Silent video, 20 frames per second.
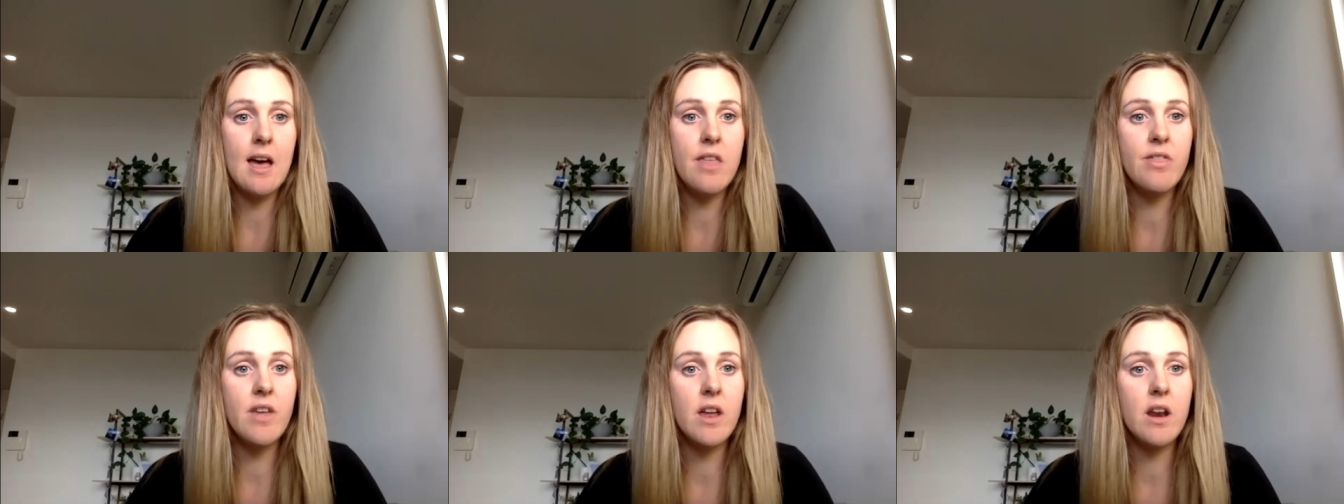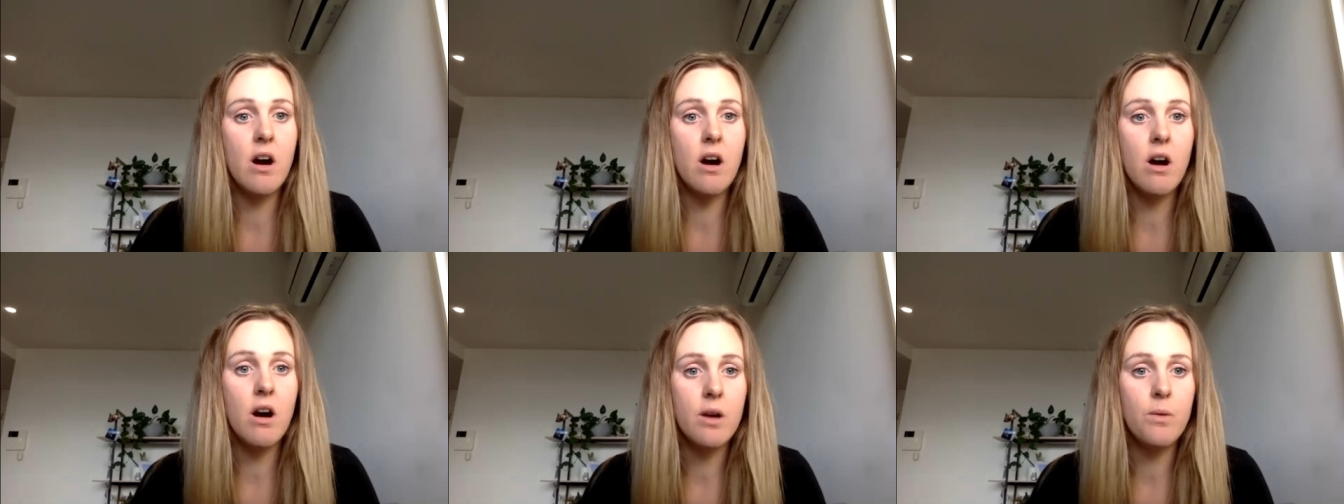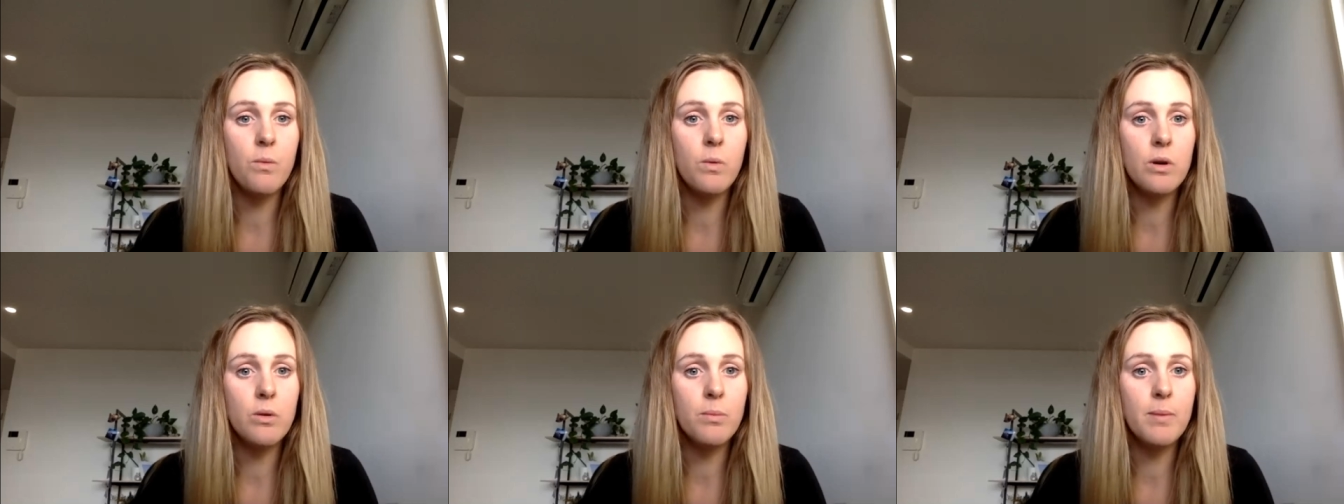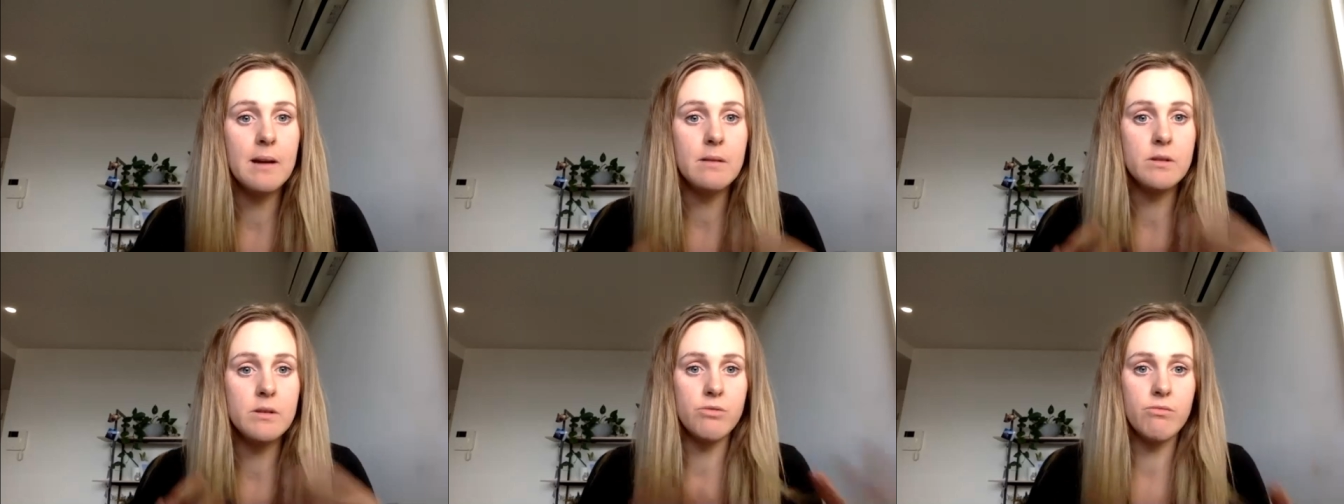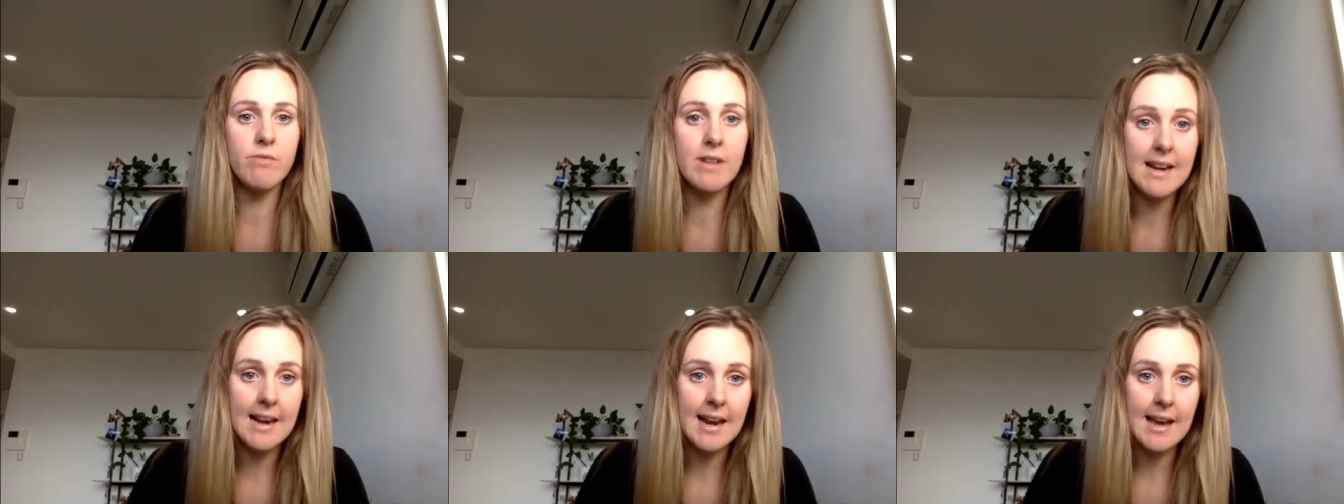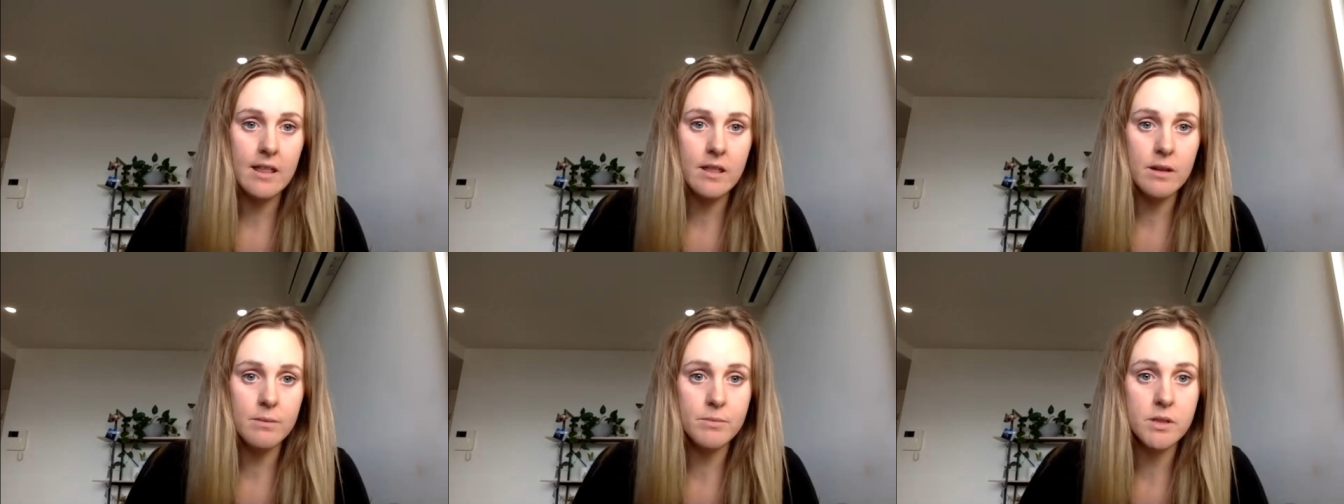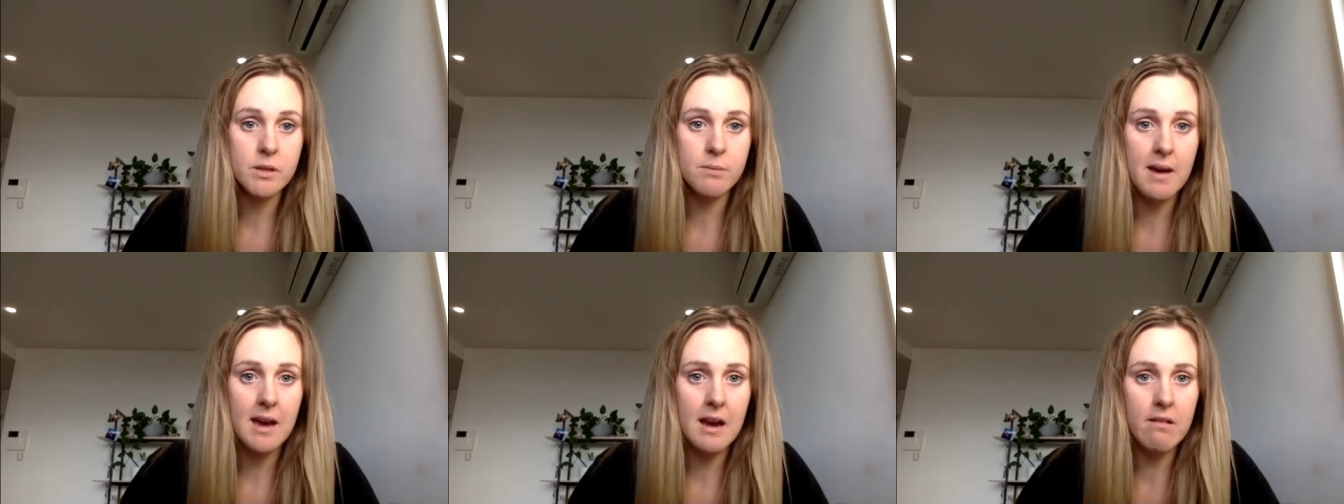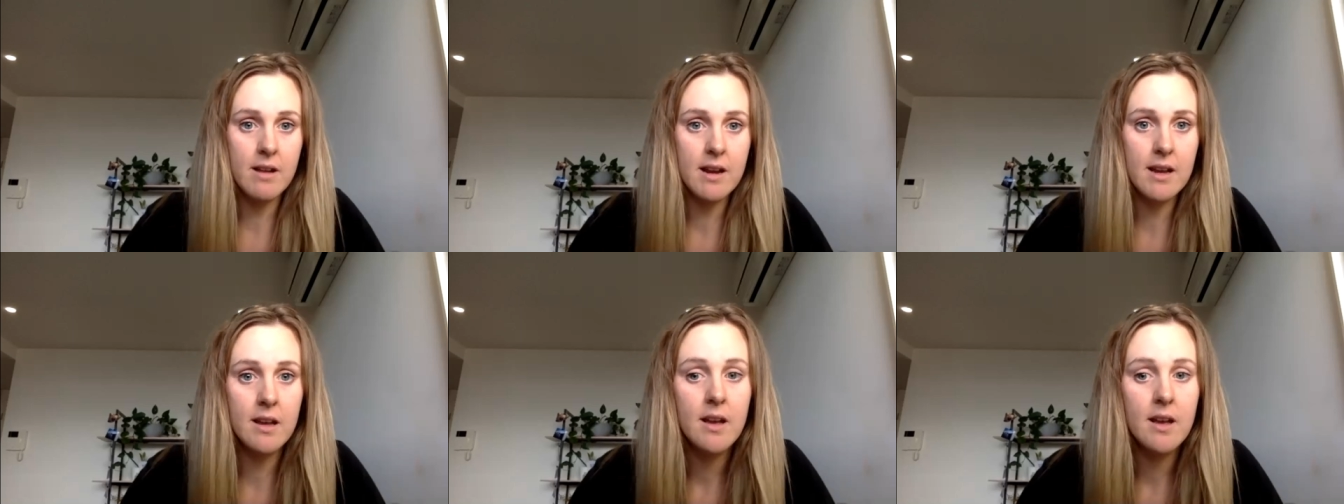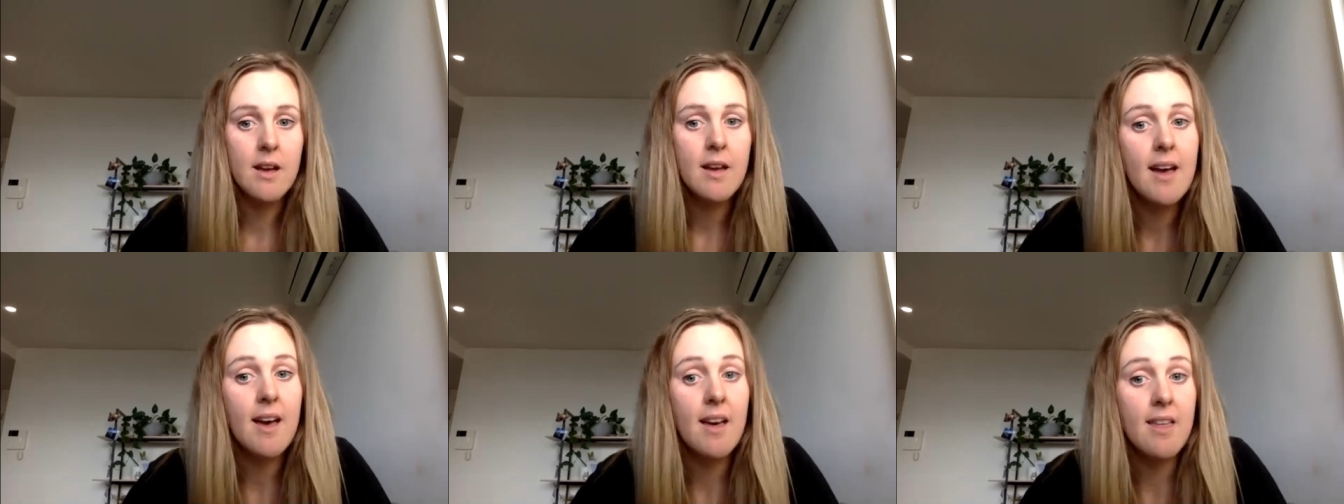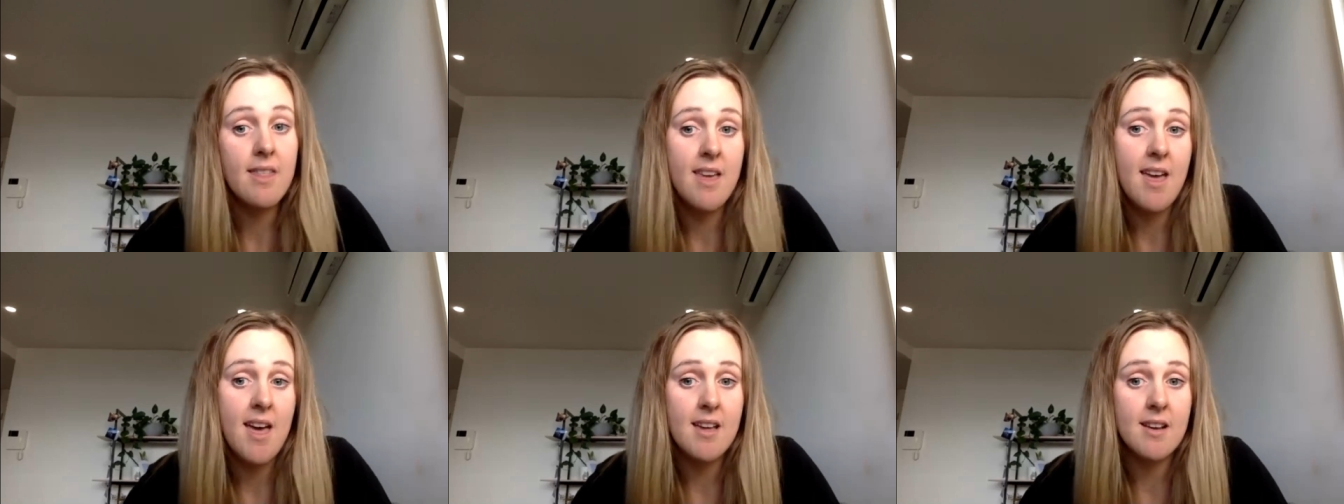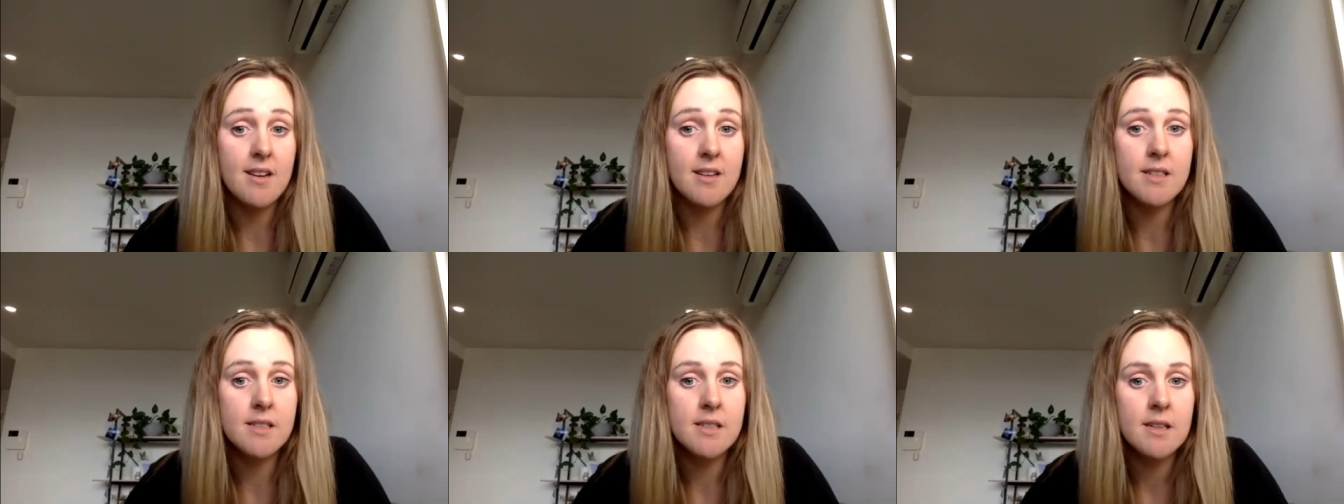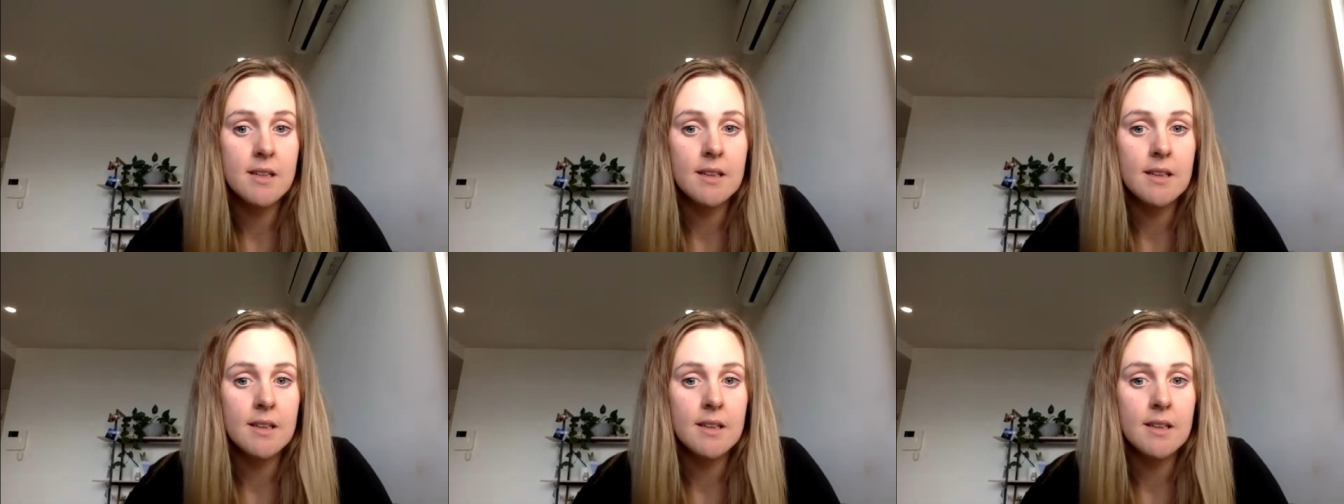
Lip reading: and then I will be able to relay them to Mary at the end.